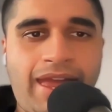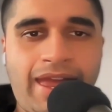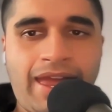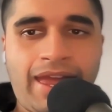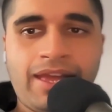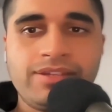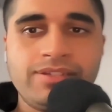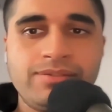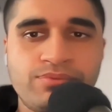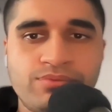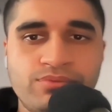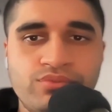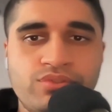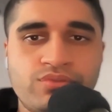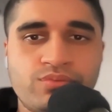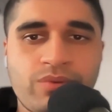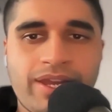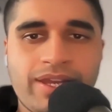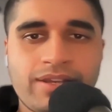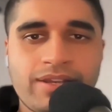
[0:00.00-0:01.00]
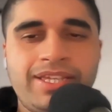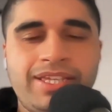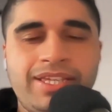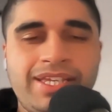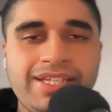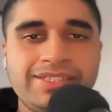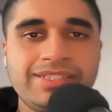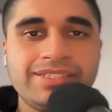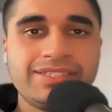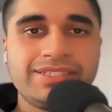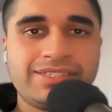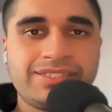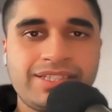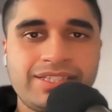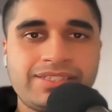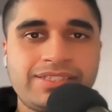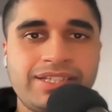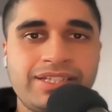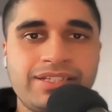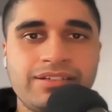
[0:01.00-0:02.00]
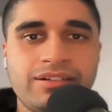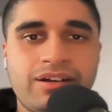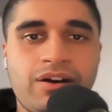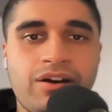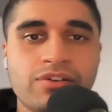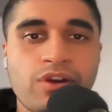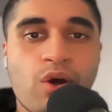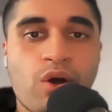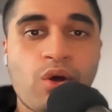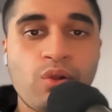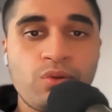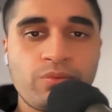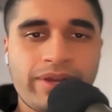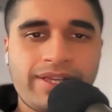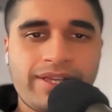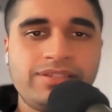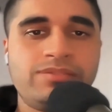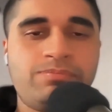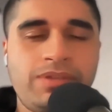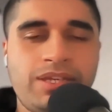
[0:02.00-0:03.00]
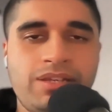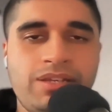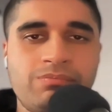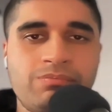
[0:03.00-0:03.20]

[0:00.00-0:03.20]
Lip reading: and Bruce Wayne. He's insisting on always being